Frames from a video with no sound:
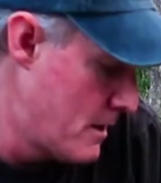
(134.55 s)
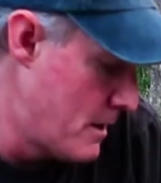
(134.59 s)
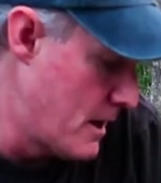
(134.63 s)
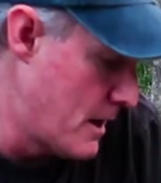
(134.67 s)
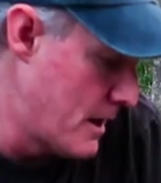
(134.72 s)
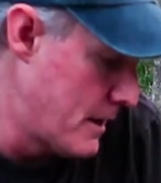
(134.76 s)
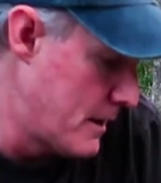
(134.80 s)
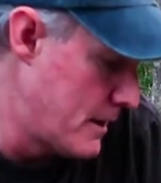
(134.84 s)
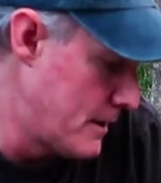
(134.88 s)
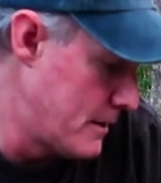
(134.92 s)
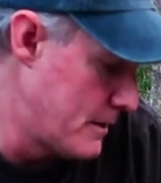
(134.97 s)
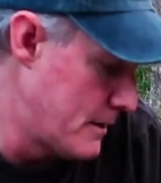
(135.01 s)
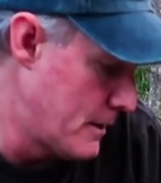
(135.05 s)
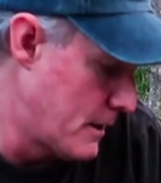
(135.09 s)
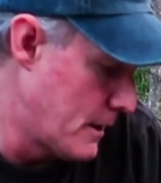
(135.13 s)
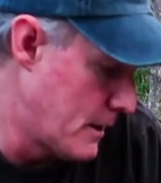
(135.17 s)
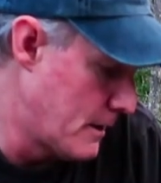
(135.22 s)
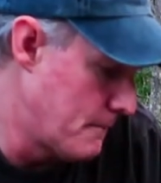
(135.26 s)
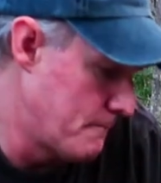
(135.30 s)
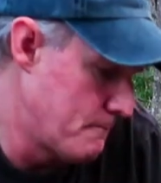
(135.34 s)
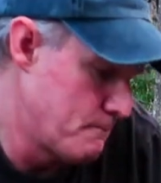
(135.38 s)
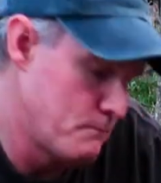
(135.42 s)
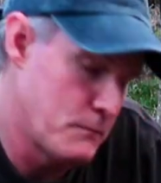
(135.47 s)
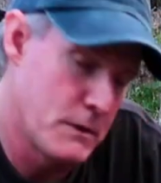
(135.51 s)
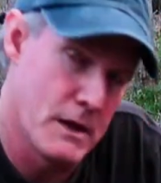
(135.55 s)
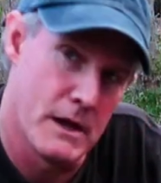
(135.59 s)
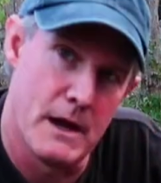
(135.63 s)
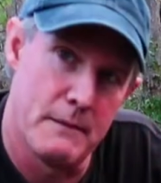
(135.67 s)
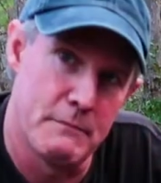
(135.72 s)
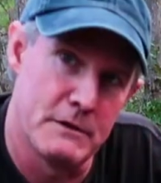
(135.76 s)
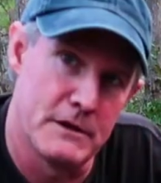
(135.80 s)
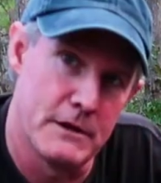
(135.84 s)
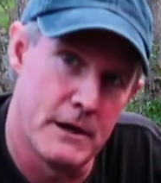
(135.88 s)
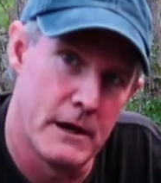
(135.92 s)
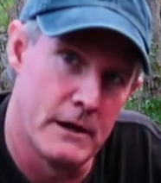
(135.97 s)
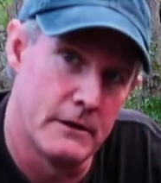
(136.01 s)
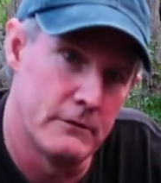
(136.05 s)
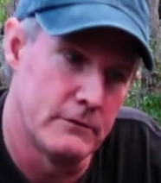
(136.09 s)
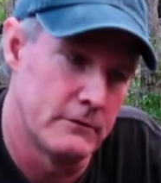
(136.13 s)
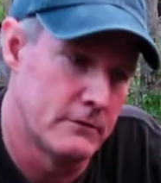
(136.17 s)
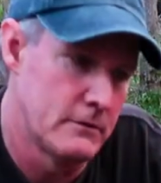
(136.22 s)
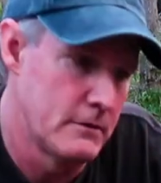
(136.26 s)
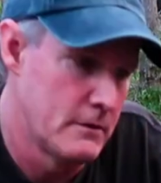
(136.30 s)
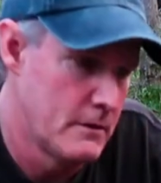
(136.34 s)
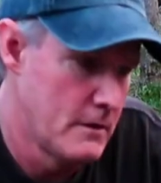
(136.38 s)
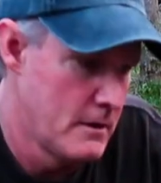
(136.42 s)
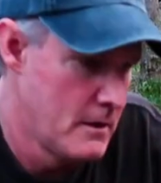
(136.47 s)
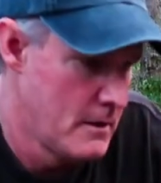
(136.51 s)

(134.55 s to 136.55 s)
And then, yeah, happy days.